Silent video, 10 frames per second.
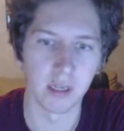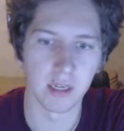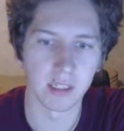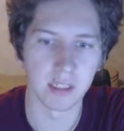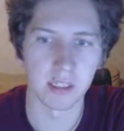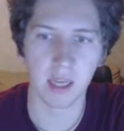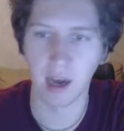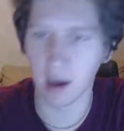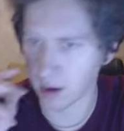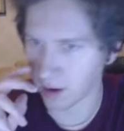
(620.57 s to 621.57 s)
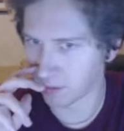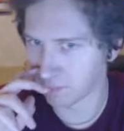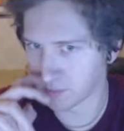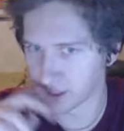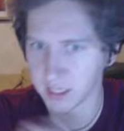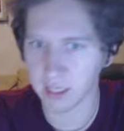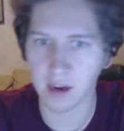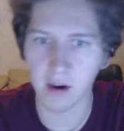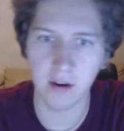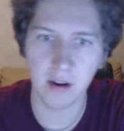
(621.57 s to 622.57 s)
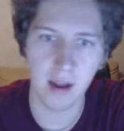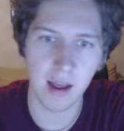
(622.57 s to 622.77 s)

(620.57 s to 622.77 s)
It's a Seeker